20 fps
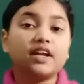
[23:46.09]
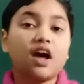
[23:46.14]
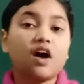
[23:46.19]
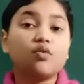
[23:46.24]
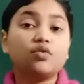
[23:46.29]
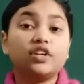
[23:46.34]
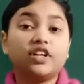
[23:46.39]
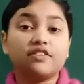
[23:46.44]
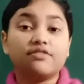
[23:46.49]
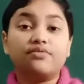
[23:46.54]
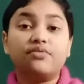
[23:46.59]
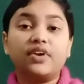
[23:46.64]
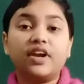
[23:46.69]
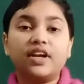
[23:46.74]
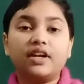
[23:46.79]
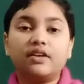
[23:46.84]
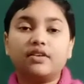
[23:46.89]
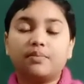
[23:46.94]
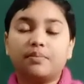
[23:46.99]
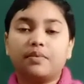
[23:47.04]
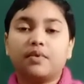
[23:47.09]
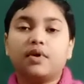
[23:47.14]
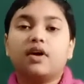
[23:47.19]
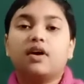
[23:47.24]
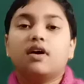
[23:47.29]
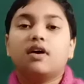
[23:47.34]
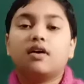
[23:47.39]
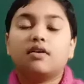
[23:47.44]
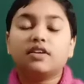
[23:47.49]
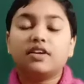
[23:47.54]
out
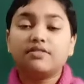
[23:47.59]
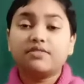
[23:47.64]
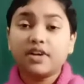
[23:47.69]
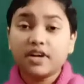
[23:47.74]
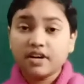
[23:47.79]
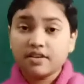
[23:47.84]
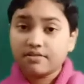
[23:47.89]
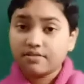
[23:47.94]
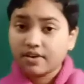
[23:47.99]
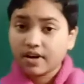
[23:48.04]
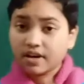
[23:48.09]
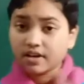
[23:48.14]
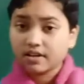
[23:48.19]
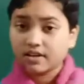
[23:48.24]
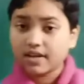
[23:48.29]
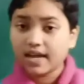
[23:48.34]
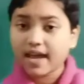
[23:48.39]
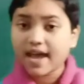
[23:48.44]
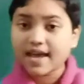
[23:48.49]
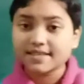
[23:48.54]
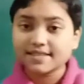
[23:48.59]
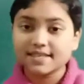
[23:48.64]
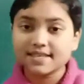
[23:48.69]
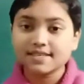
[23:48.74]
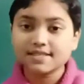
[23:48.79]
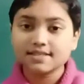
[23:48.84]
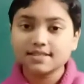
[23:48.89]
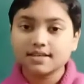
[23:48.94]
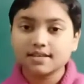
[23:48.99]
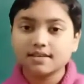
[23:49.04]
different gases,